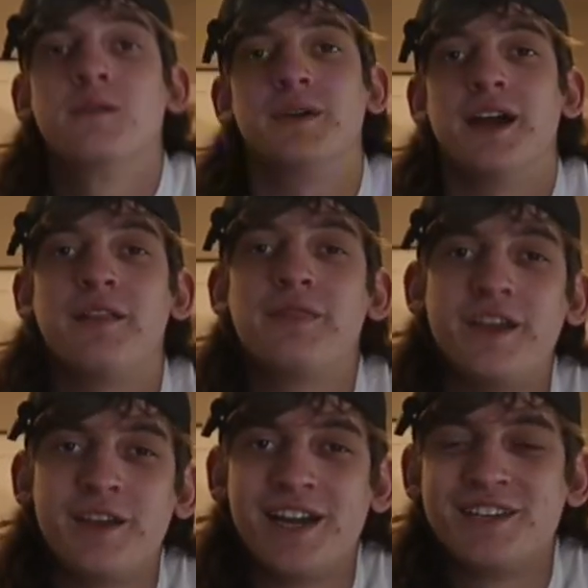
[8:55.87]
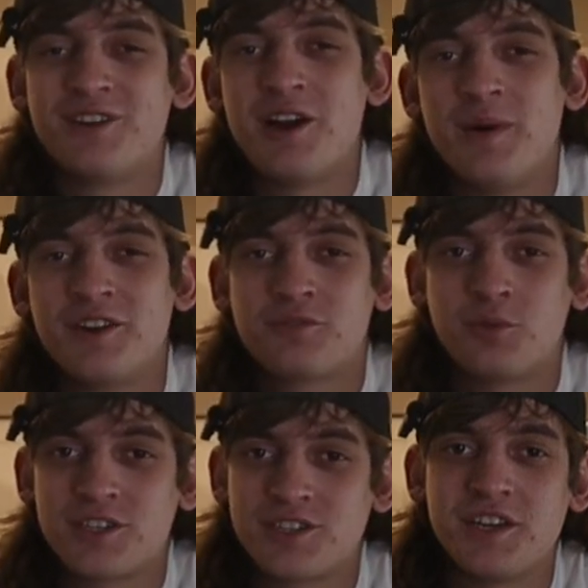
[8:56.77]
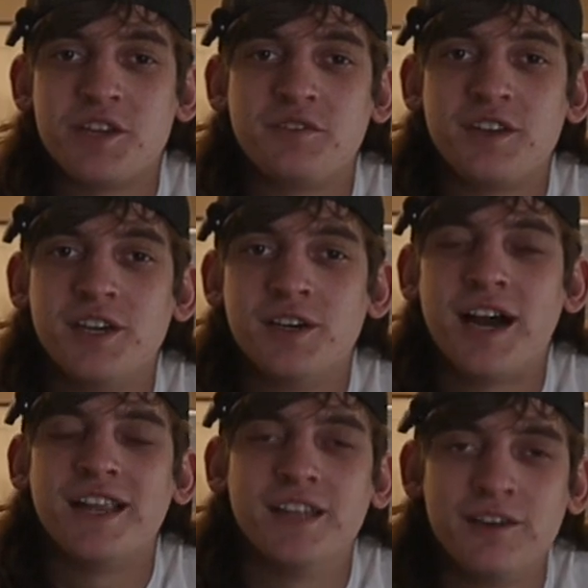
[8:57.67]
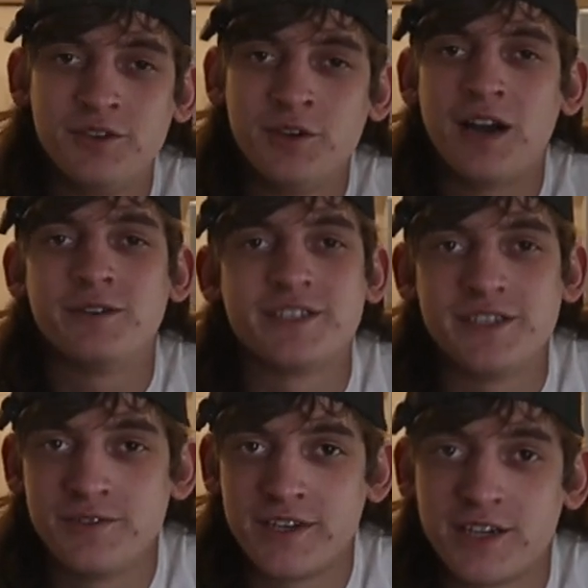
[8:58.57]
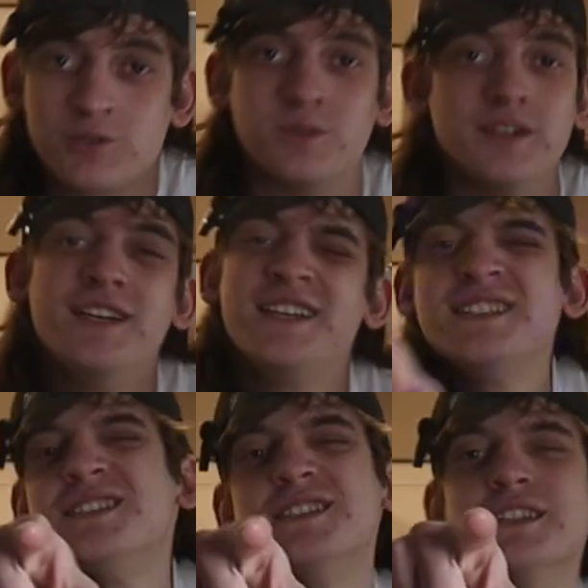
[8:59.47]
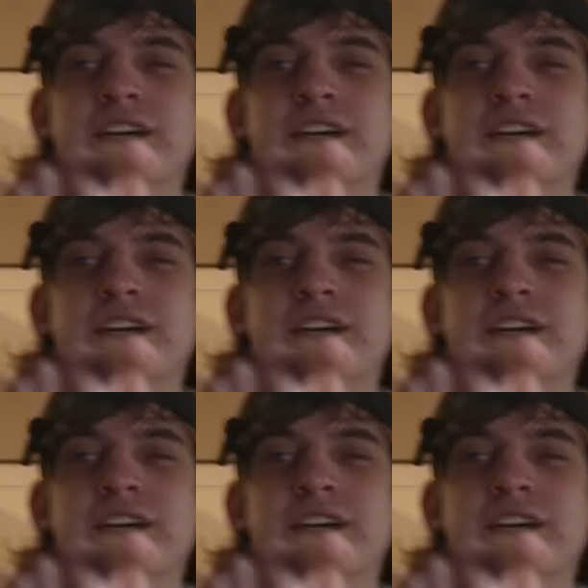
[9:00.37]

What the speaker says: Yeah, thank you guys very much for watching today's video. I love you. I will see you in the next one. See you